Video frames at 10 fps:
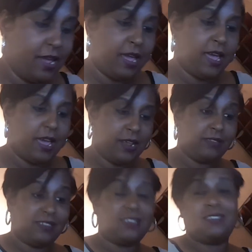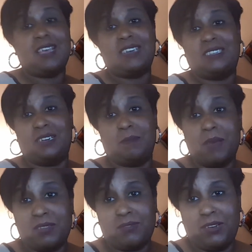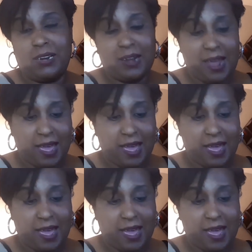and this this is actually the best reading i